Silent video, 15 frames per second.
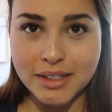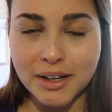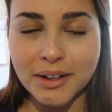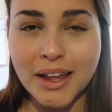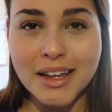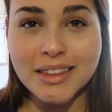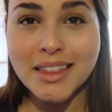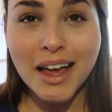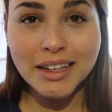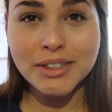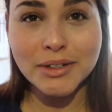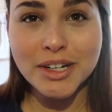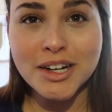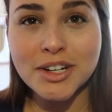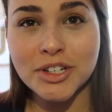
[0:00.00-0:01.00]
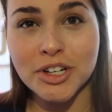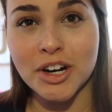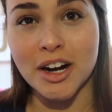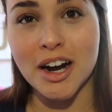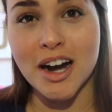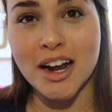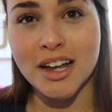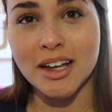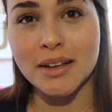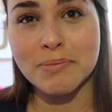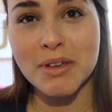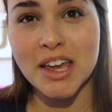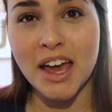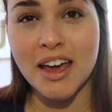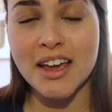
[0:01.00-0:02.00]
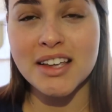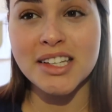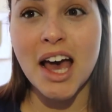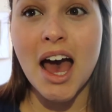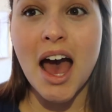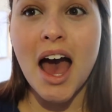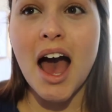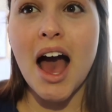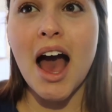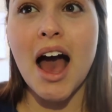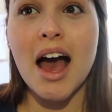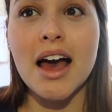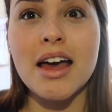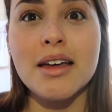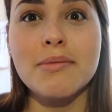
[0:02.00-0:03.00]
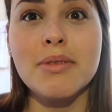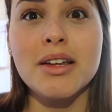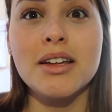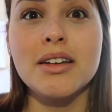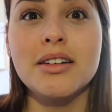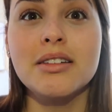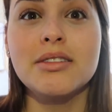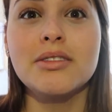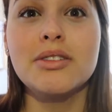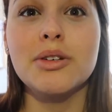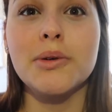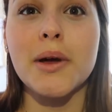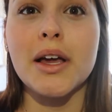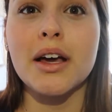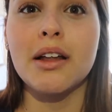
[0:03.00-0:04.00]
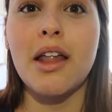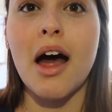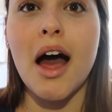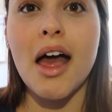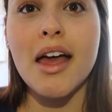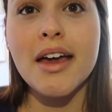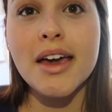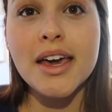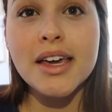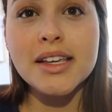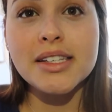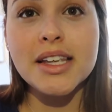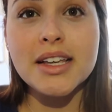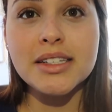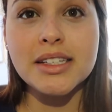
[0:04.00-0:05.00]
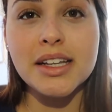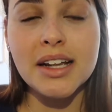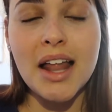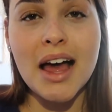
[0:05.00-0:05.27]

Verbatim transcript: So like that's reassuring because I've been doing a lot. Since the